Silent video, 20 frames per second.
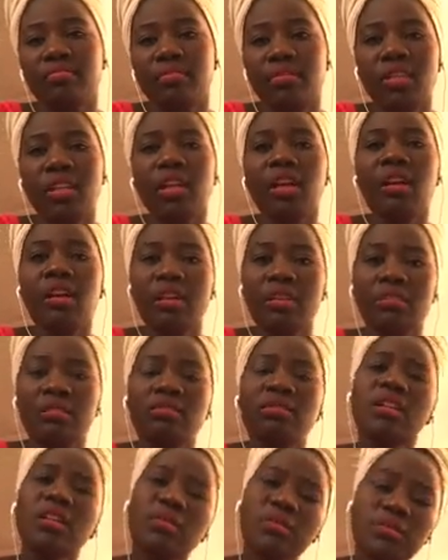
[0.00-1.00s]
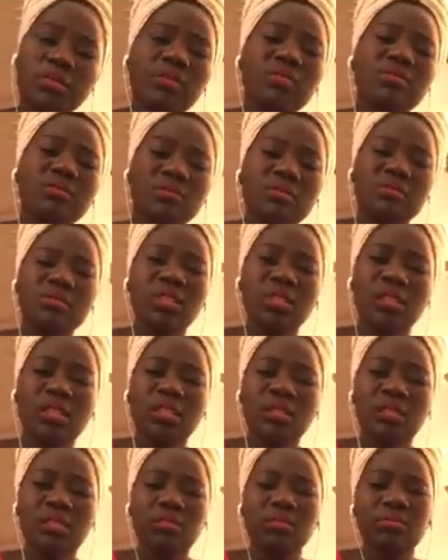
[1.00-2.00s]
we've
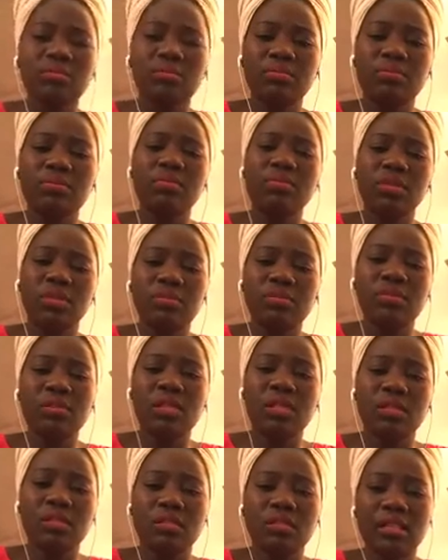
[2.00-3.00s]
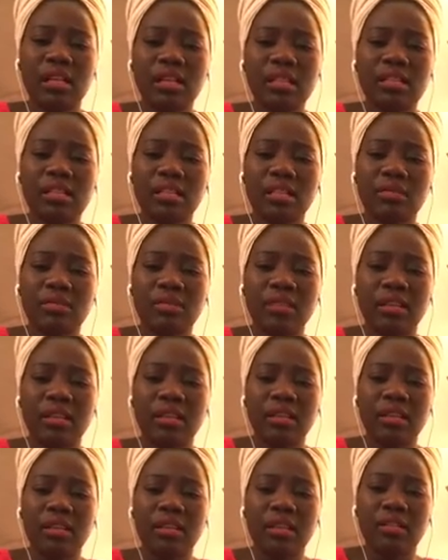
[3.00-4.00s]
still done
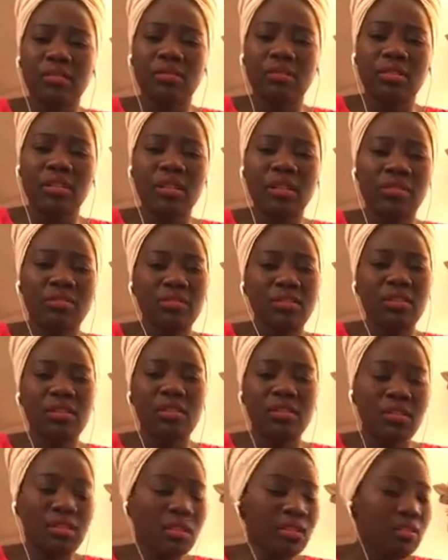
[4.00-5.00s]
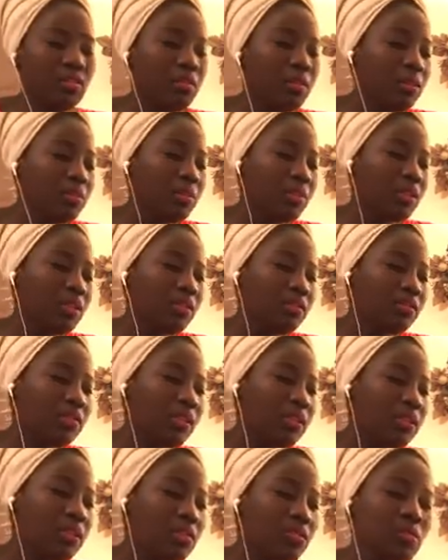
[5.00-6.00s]
something. I would say I've still been part of
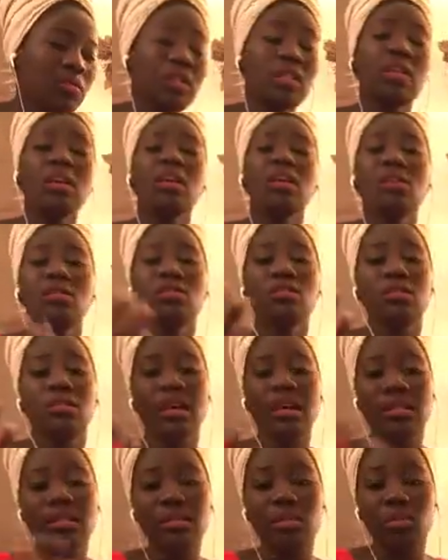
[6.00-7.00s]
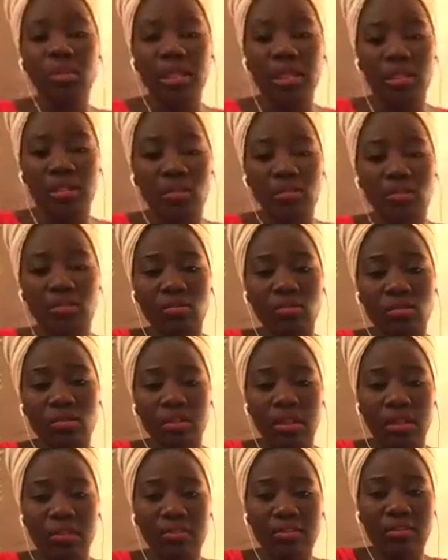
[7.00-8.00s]
that as well. So that's what I do,
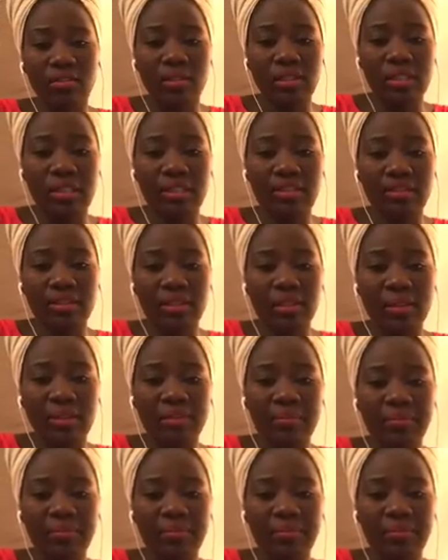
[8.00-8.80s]
like, for a living.